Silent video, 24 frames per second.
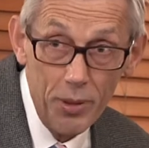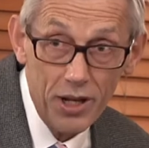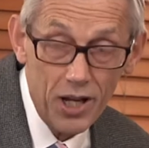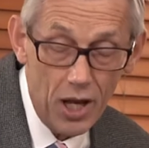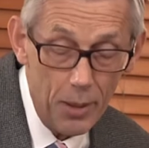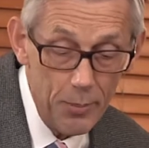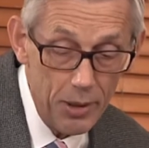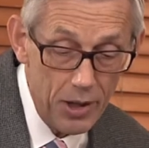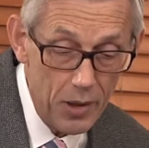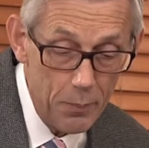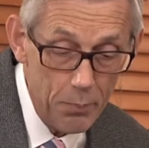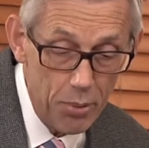
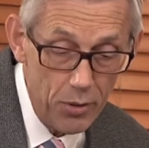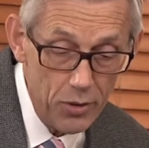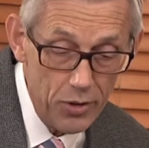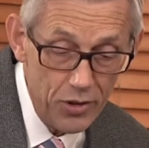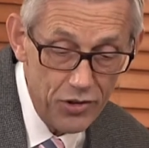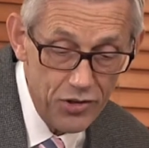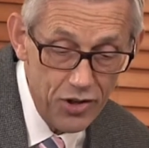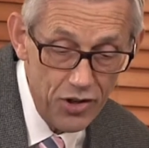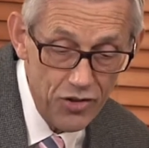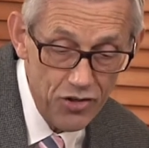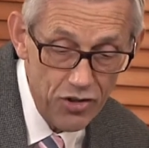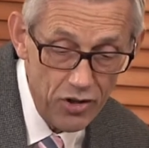becoming a
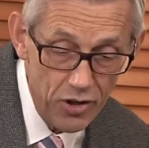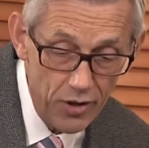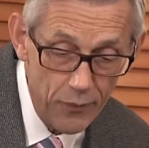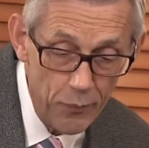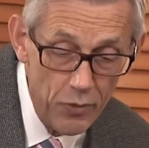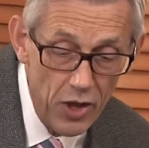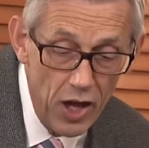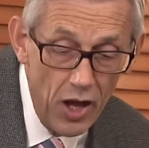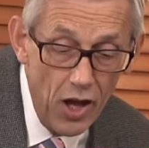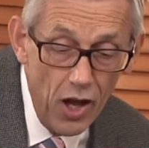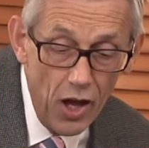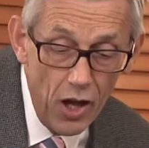politician,
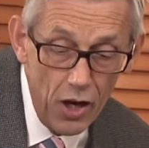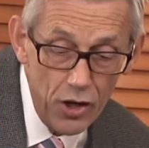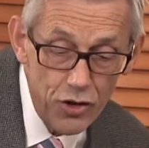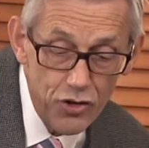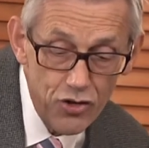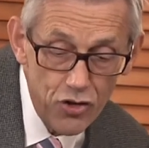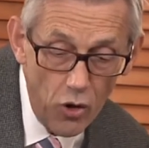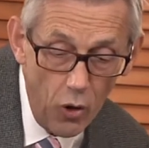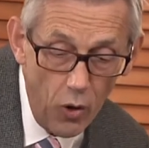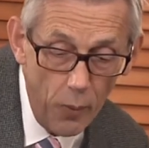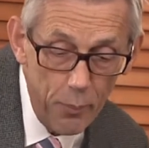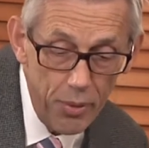her
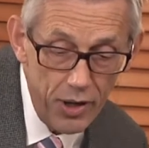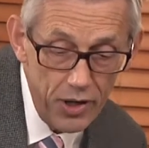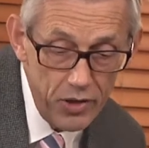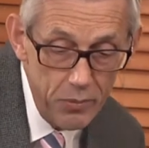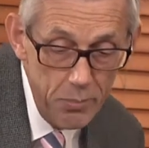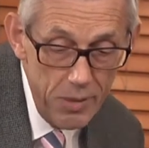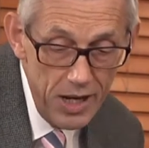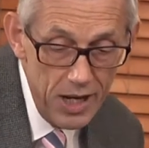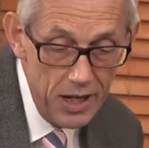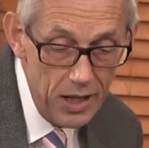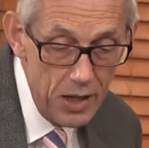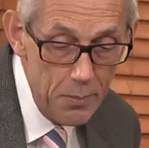job had
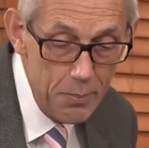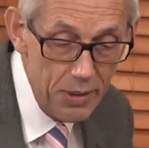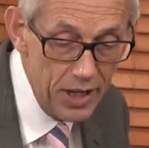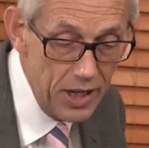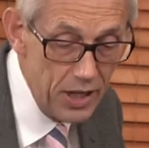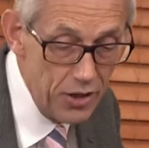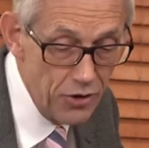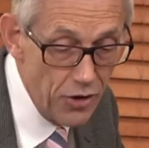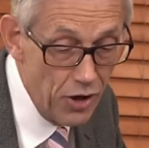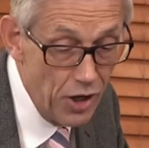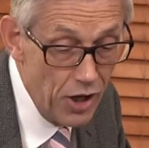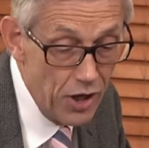merely
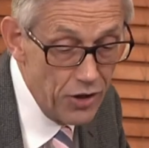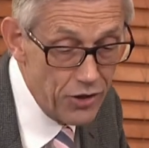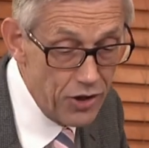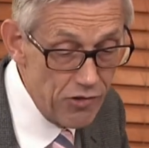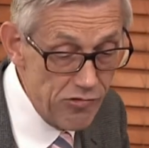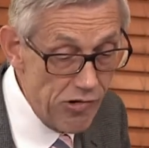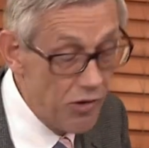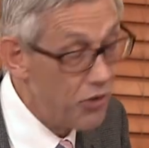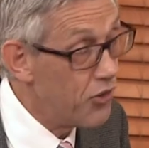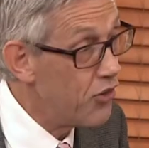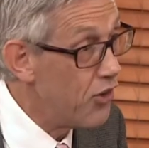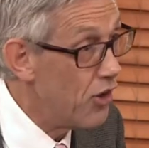been to
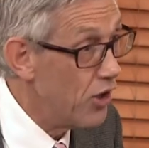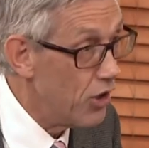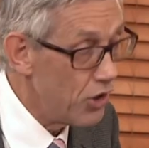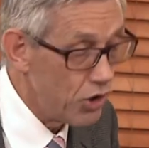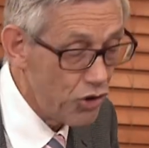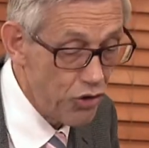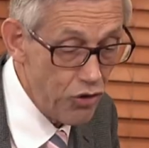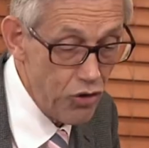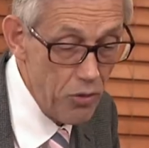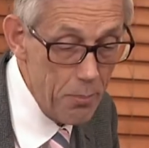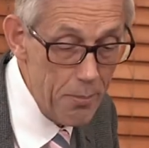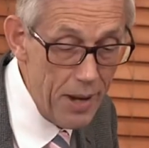
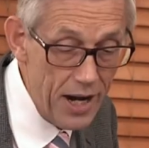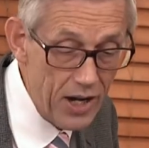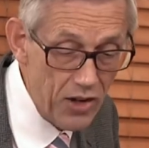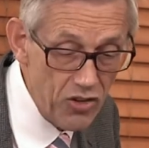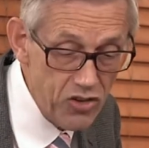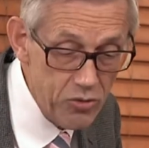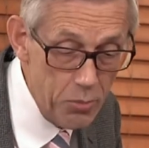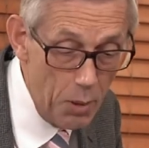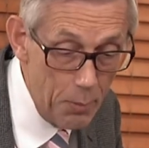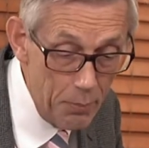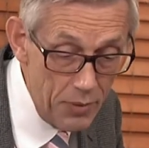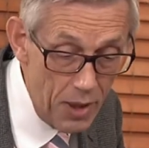research the
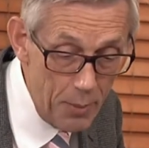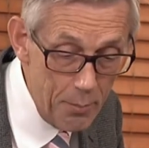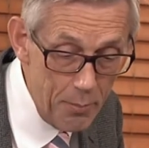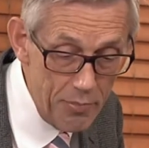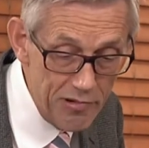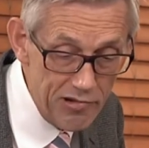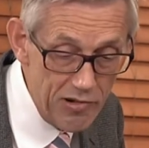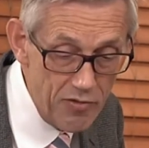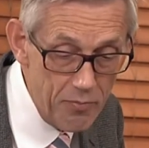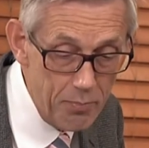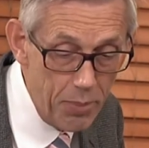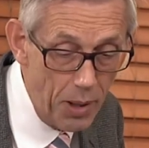maximum
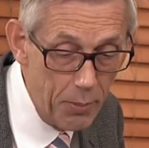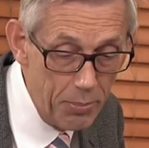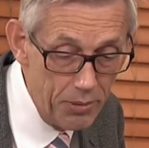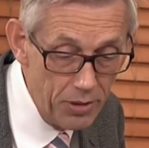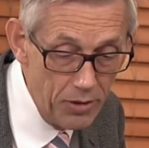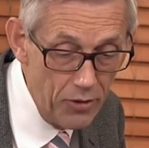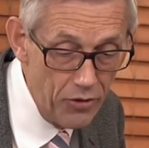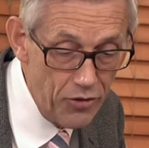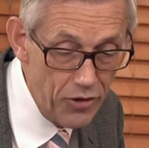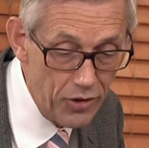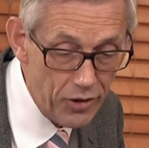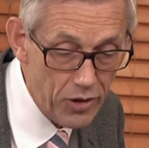number of
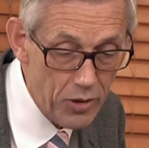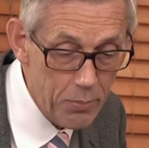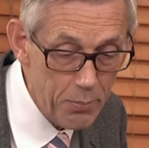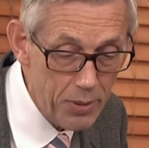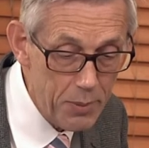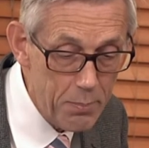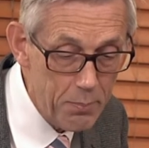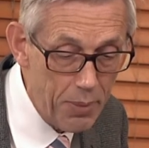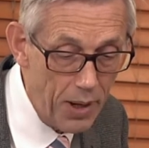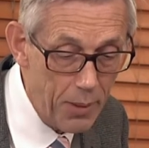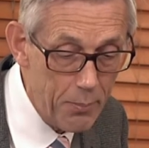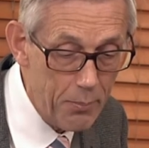bubbles that can
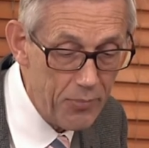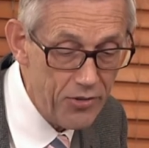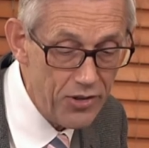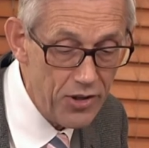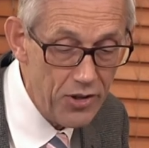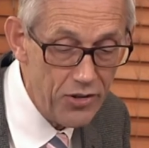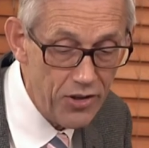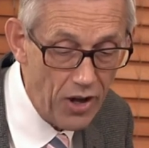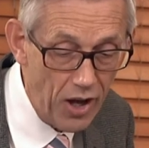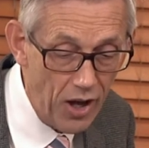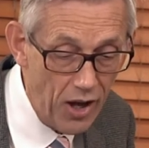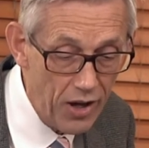be pumped
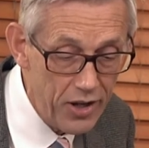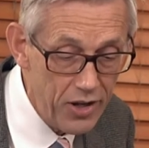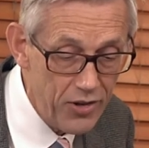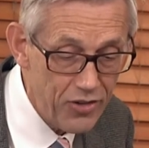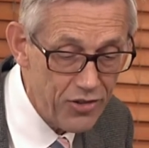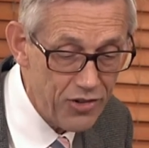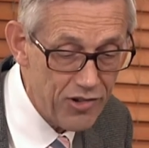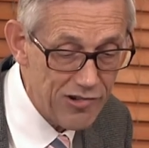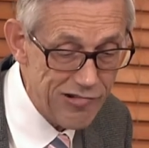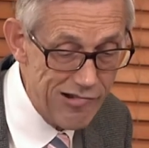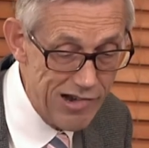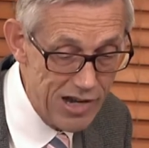into
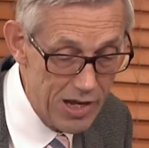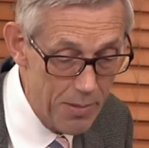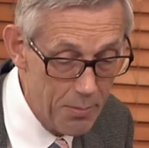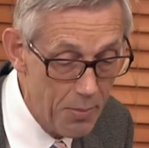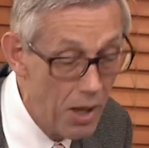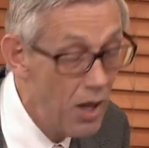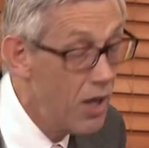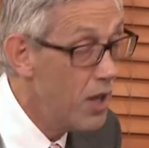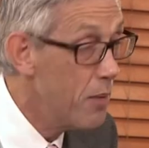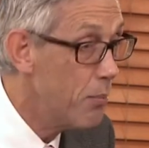ice cream